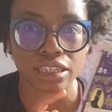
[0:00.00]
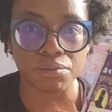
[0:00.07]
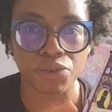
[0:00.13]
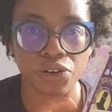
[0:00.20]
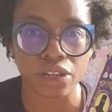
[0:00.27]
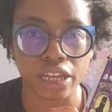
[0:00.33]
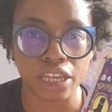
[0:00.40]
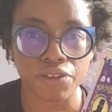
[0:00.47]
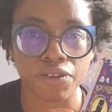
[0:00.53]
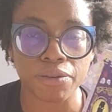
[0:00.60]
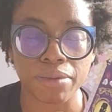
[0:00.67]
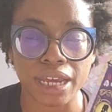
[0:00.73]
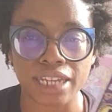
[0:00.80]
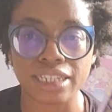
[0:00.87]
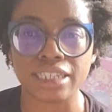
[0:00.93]
is more like a
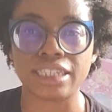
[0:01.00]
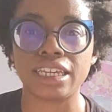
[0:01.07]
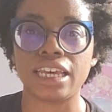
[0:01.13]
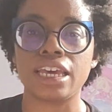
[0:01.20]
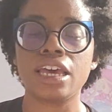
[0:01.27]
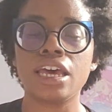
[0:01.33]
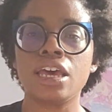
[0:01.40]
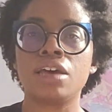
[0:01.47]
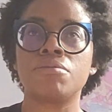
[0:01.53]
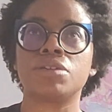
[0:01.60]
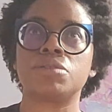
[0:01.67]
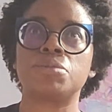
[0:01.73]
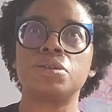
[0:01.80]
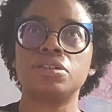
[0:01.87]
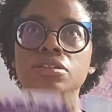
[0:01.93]
romantasy.
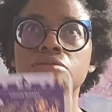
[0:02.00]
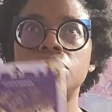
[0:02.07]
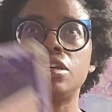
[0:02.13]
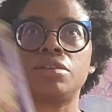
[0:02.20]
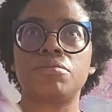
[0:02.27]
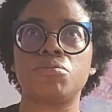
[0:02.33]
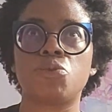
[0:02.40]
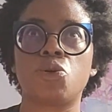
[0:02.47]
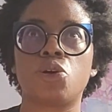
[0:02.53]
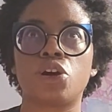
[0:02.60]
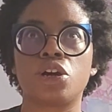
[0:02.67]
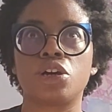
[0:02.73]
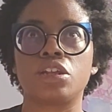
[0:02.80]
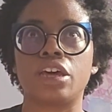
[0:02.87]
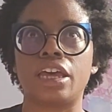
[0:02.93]
It's supposed to be
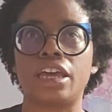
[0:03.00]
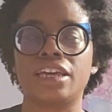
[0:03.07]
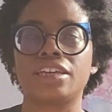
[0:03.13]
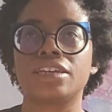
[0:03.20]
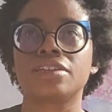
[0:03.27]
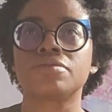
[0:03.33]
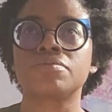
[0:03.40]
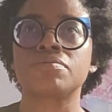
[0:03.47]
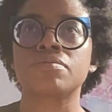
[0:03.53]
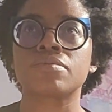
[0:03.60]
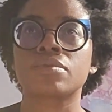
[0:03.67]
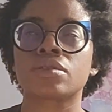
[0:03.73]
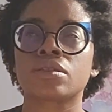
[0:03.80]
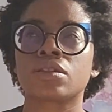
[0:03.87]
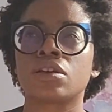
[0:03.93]
more like
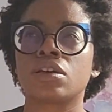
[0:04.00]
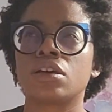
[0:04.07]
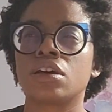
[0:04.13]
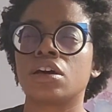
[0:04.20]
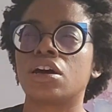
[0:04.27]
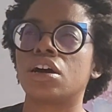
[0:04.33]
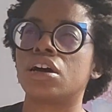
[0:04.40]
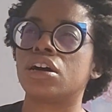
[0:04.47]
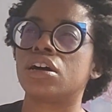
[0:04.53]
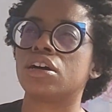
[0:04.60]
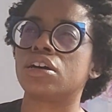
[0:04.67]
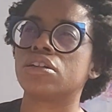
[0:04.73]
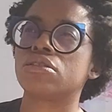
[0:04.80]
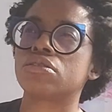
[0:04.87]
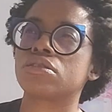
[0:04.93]

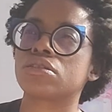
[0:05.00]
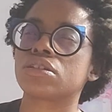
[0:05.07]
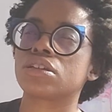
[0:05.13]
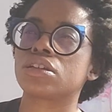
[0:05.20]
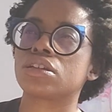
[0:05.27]
um,